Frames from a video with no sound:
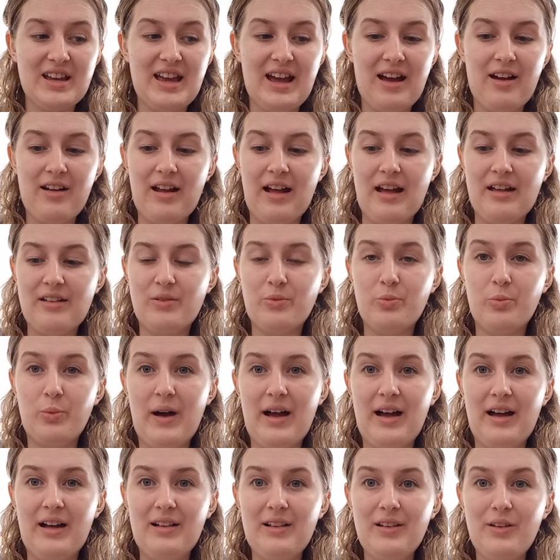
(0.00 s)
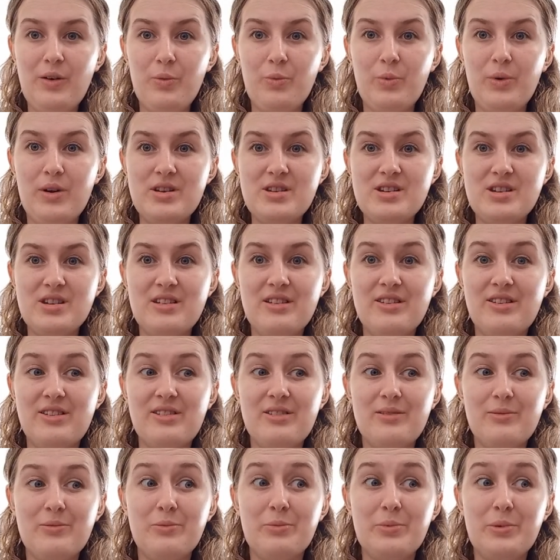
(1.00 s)
out as well, which
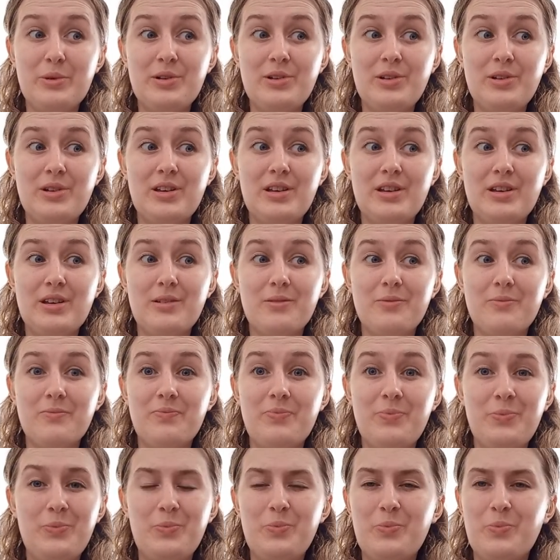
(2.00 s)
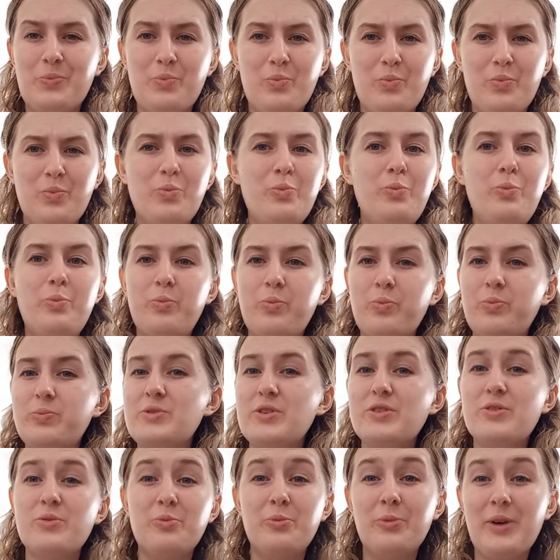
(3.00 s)
is really
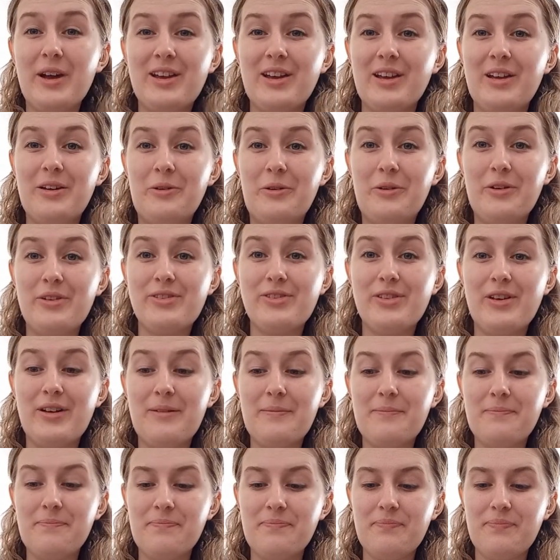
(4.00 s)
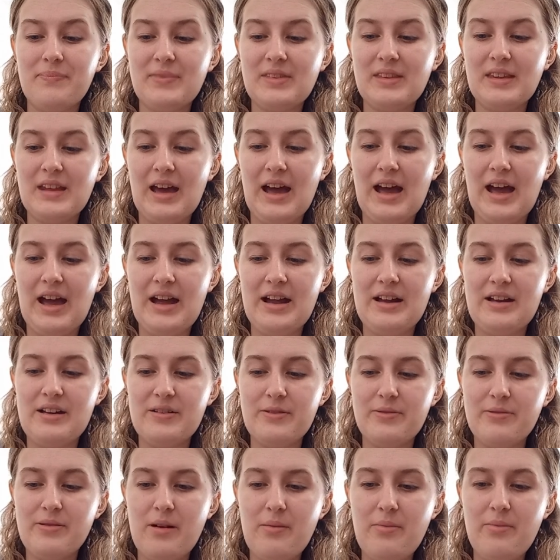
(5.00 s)
just wicked awesome.
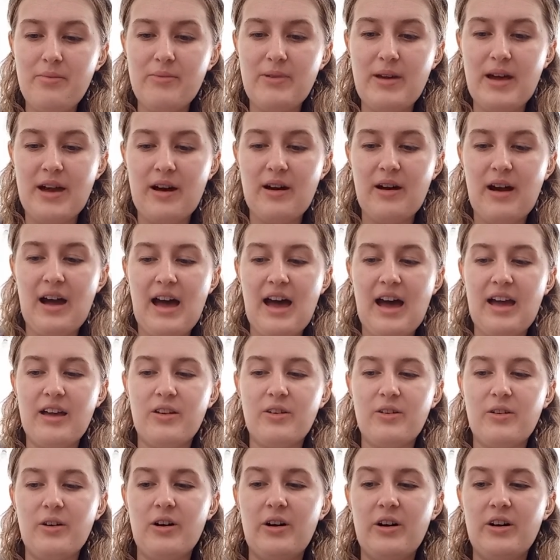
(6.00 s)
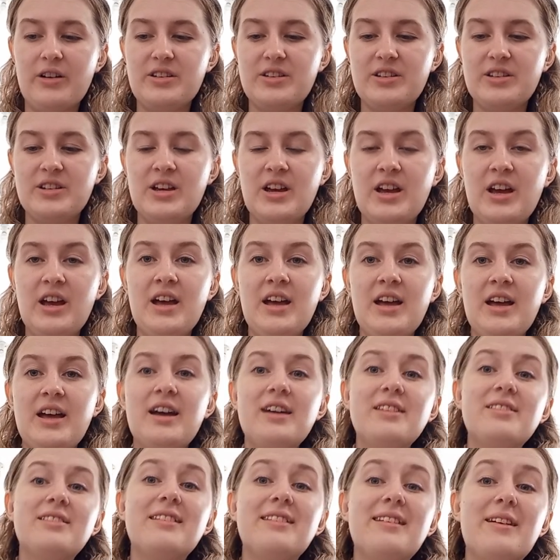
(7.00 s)
And from there, I got
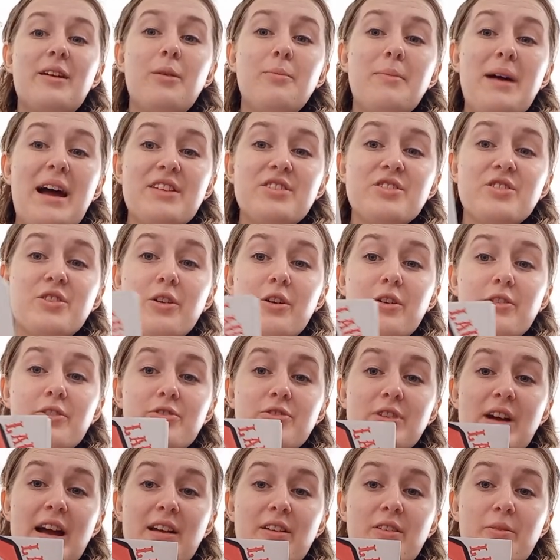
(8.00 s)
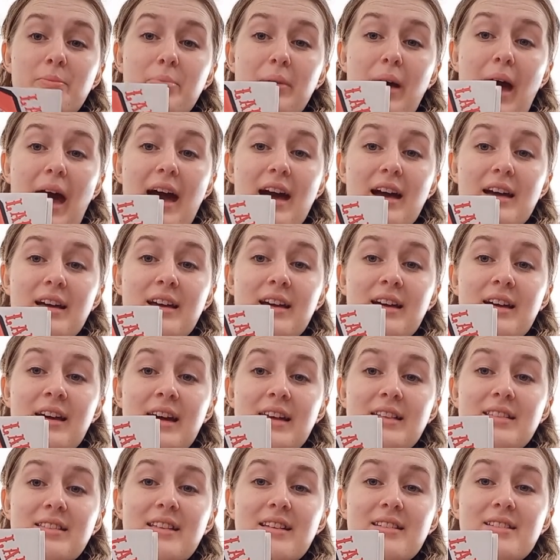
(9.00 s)
The Little Magic Girl Strikes Back.
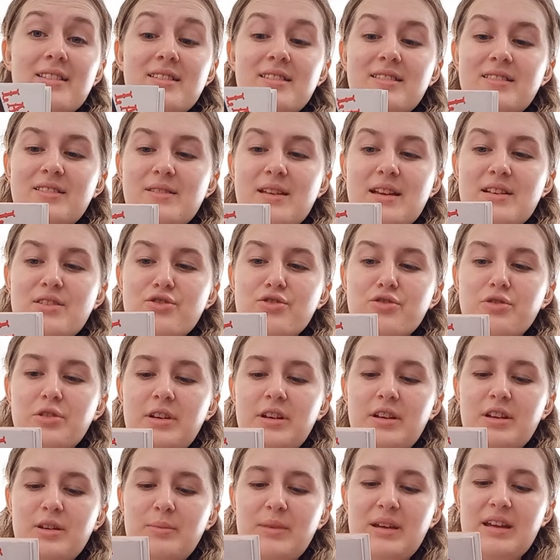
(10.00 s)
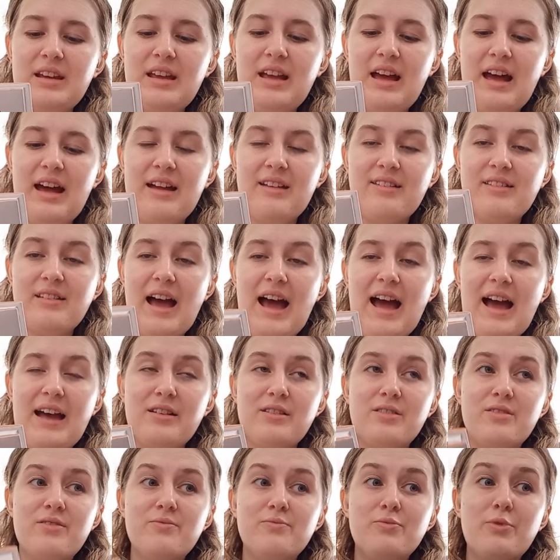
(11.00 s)
This intrigued me as I
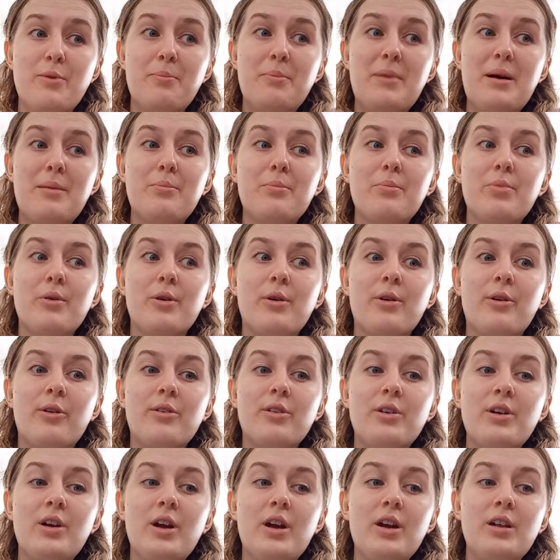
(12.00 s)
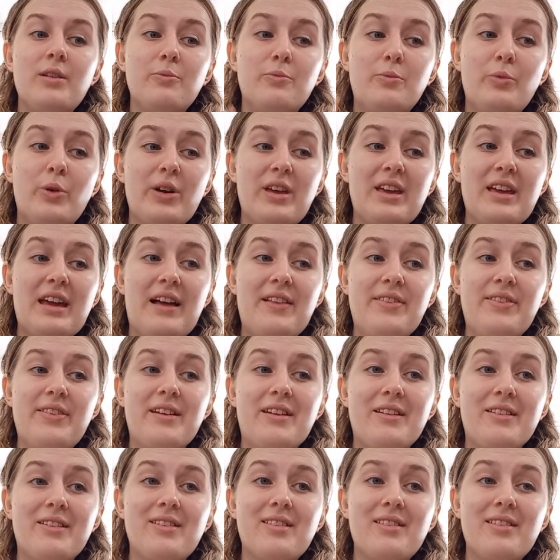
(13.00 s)
remembered looking at
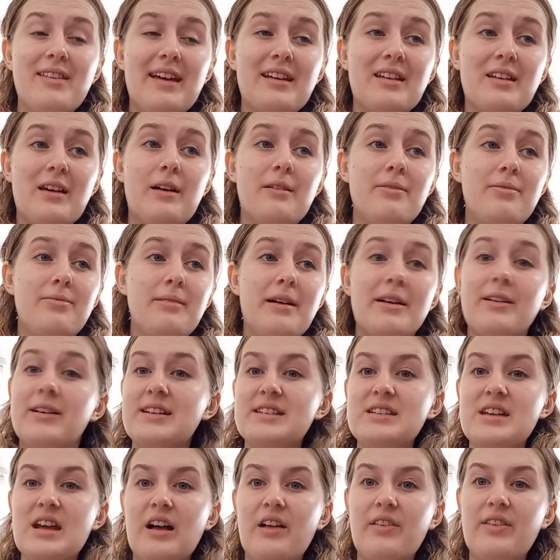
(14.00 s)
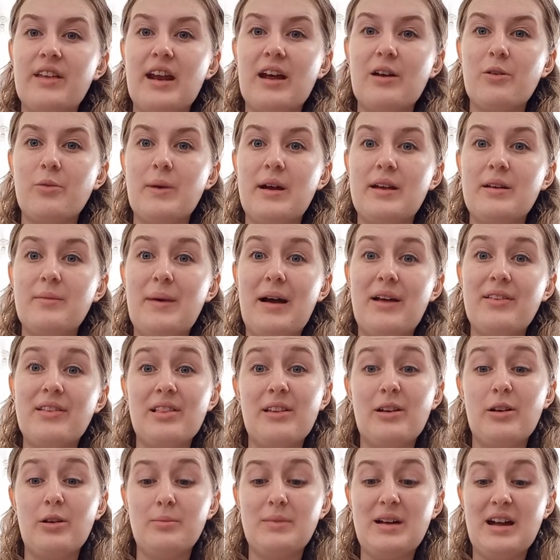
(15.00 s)
this, like a fairy tale that I read about the
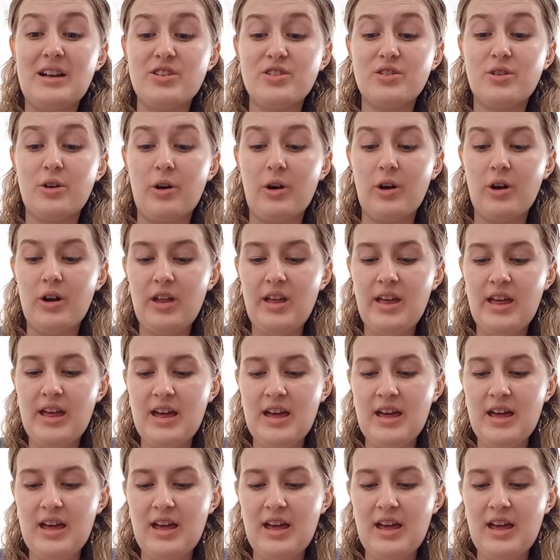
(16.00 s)
Little Magic Girl.